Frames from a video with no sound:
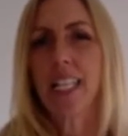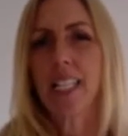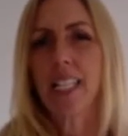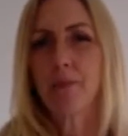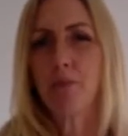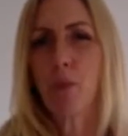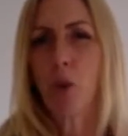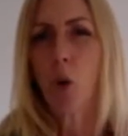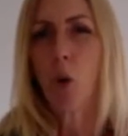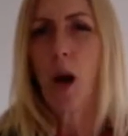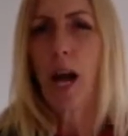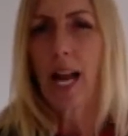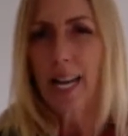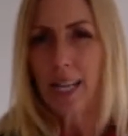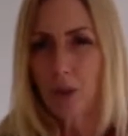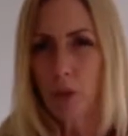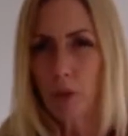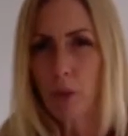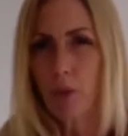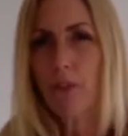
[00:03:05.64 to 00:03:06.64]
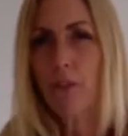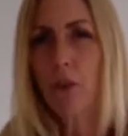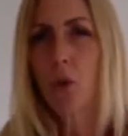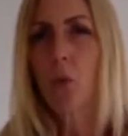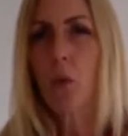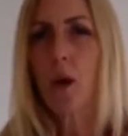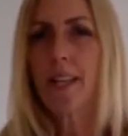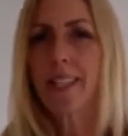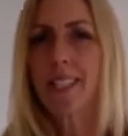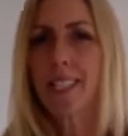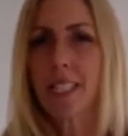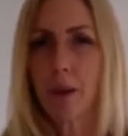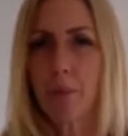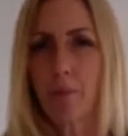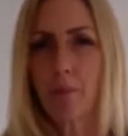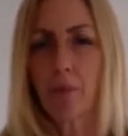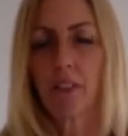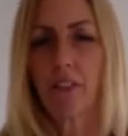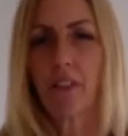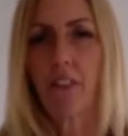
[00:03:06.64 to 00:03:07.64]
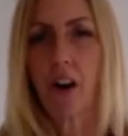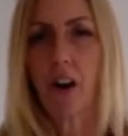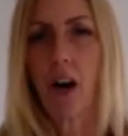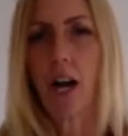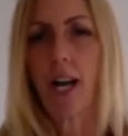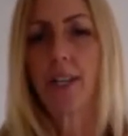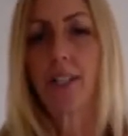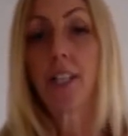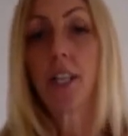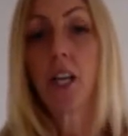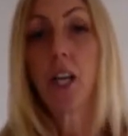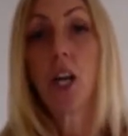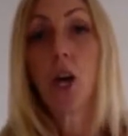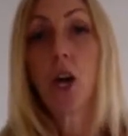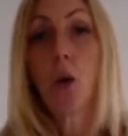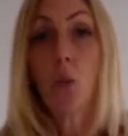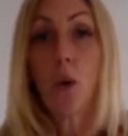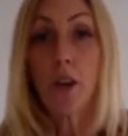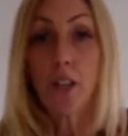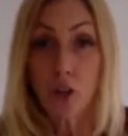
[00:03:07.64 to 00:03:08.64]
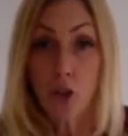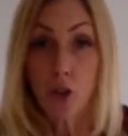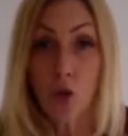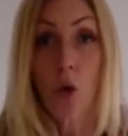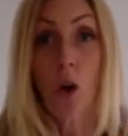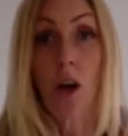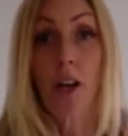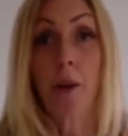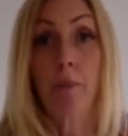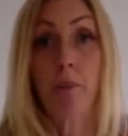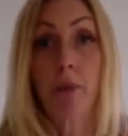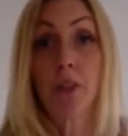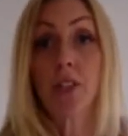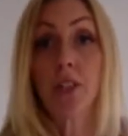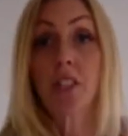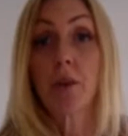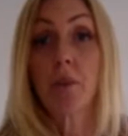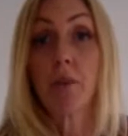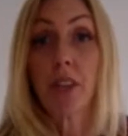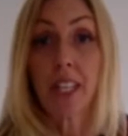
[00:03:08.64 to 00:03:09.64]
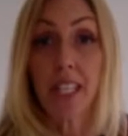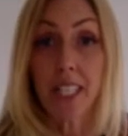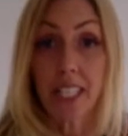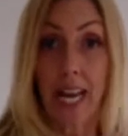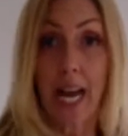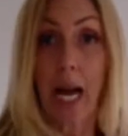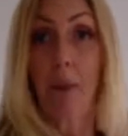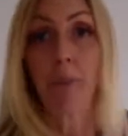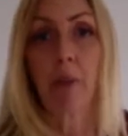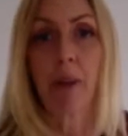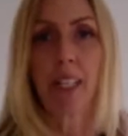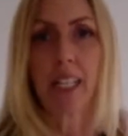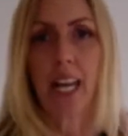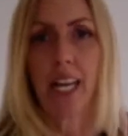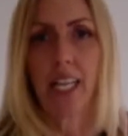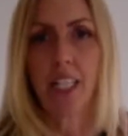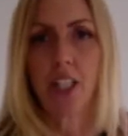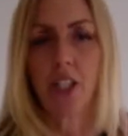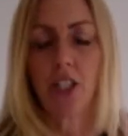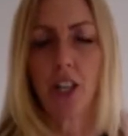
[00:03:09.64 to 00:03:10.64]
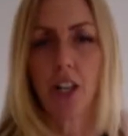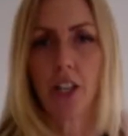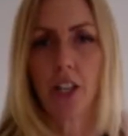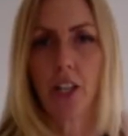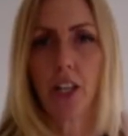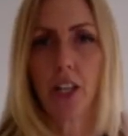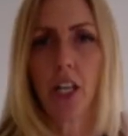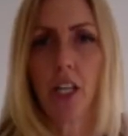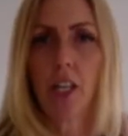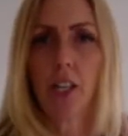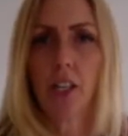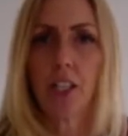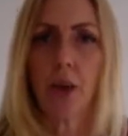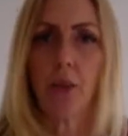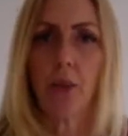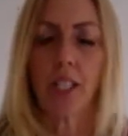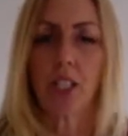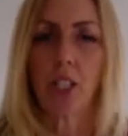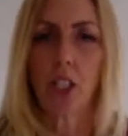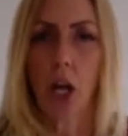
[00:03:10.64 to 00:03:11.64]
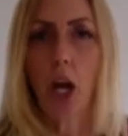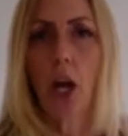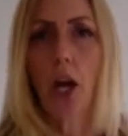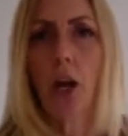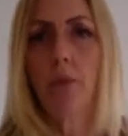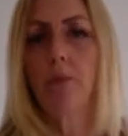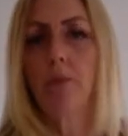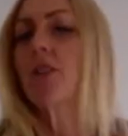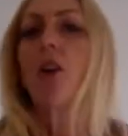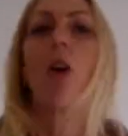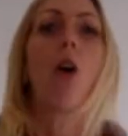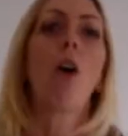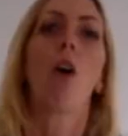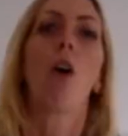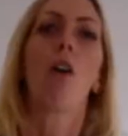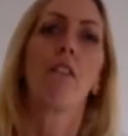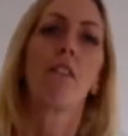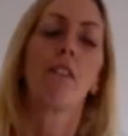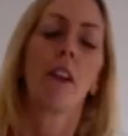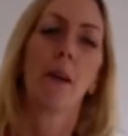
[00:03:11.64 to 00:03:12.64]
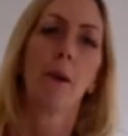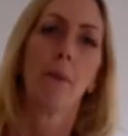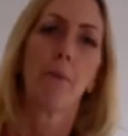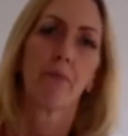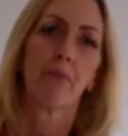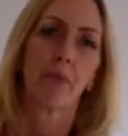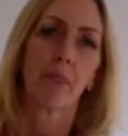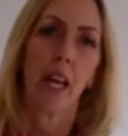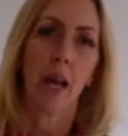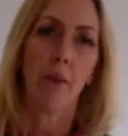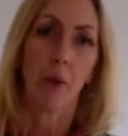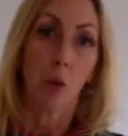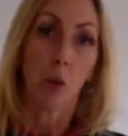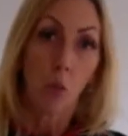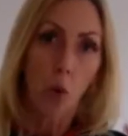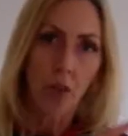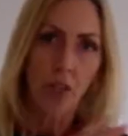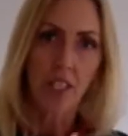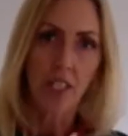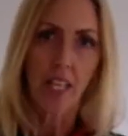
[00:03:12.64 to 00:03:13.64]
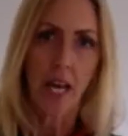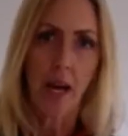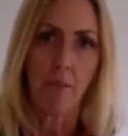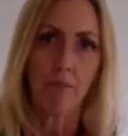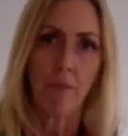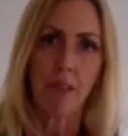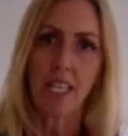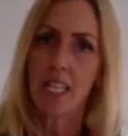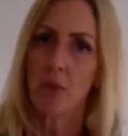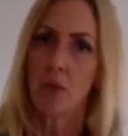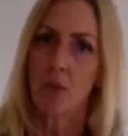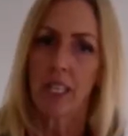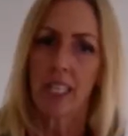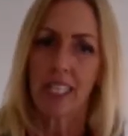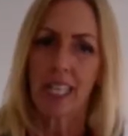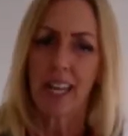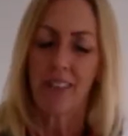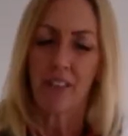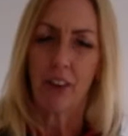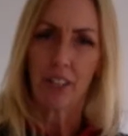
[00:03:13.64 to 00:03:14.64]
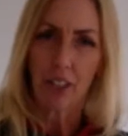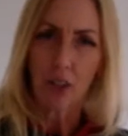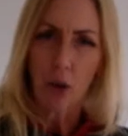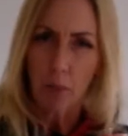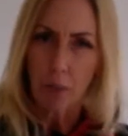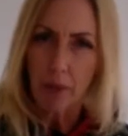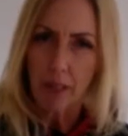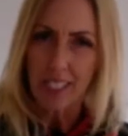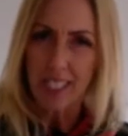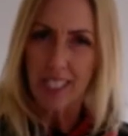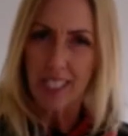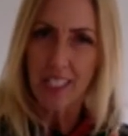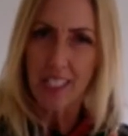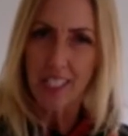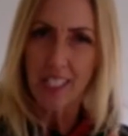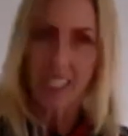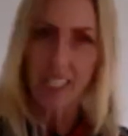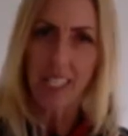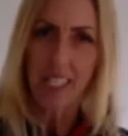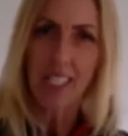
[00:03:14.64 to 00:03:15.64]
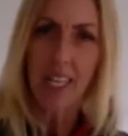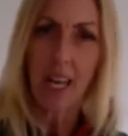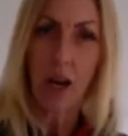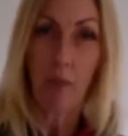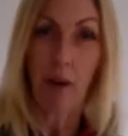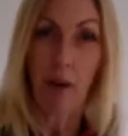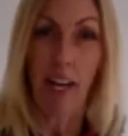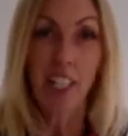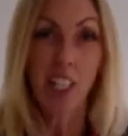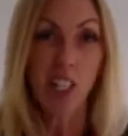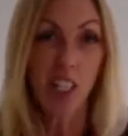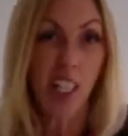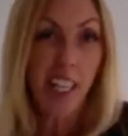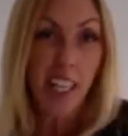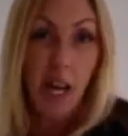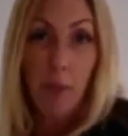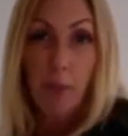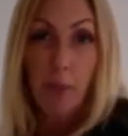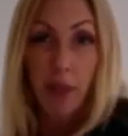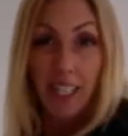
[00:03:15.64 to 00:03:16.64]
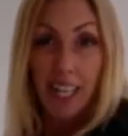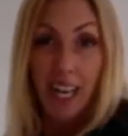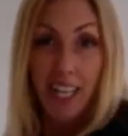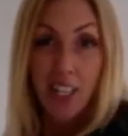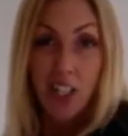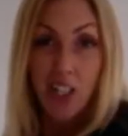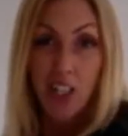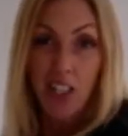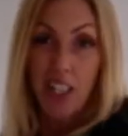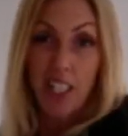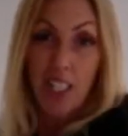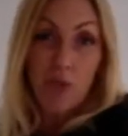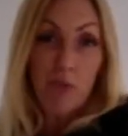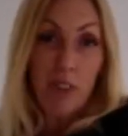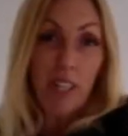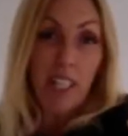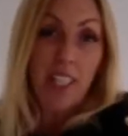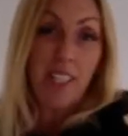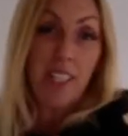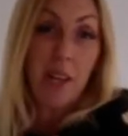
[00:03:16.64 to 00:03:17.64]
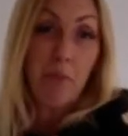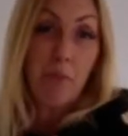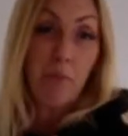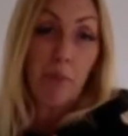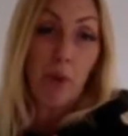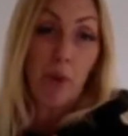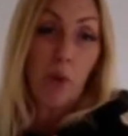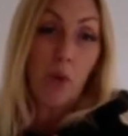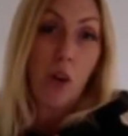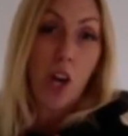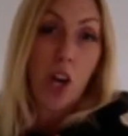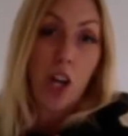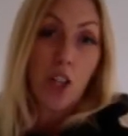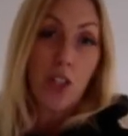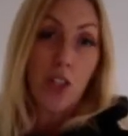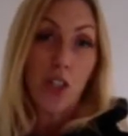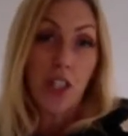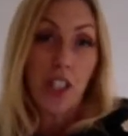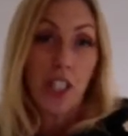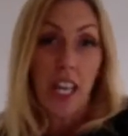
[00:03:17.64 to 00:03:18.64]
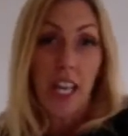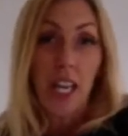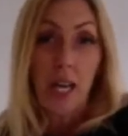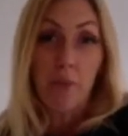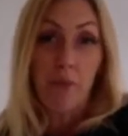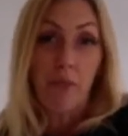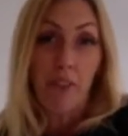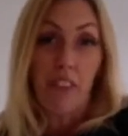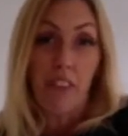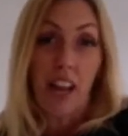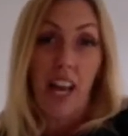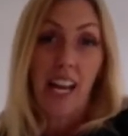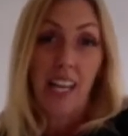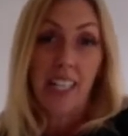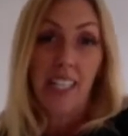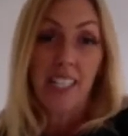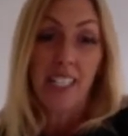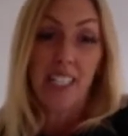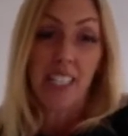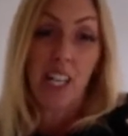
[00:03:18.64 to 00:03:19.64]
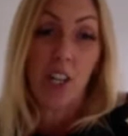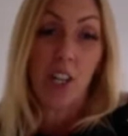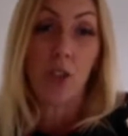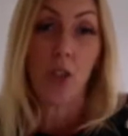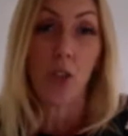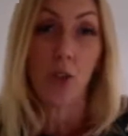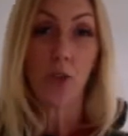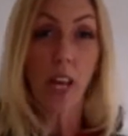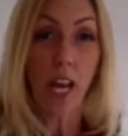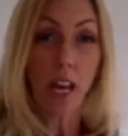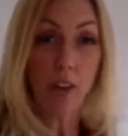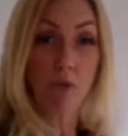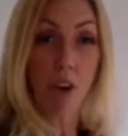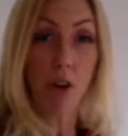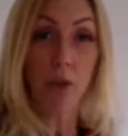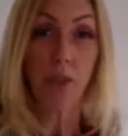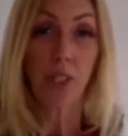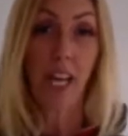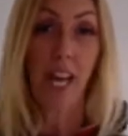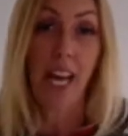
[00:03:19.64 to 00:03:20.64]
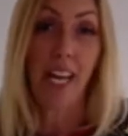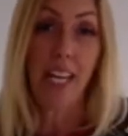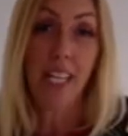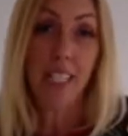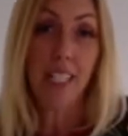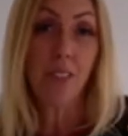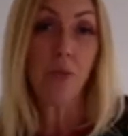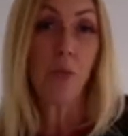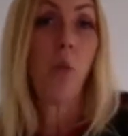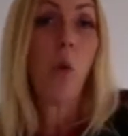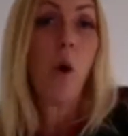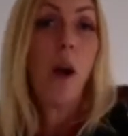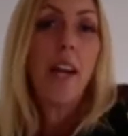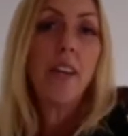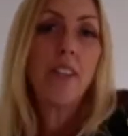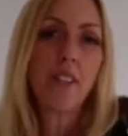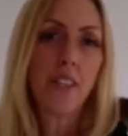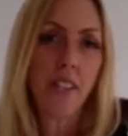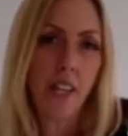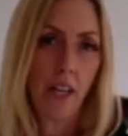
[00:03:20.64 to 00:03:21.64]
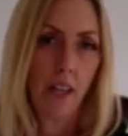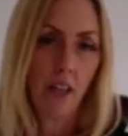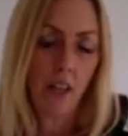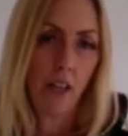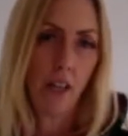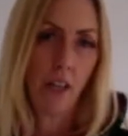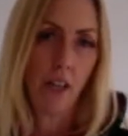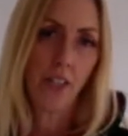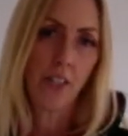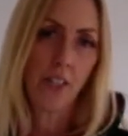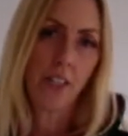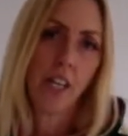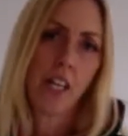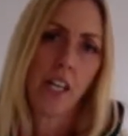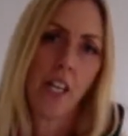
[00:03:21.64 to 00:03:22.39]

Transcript: it's more helpful when simplified when you're trying to put something into application. So in terms of what does that mean, we can get very complex into the detail, but actually in application, it's really simple. Does the hip flex? Do they rotate? Where does it hurt?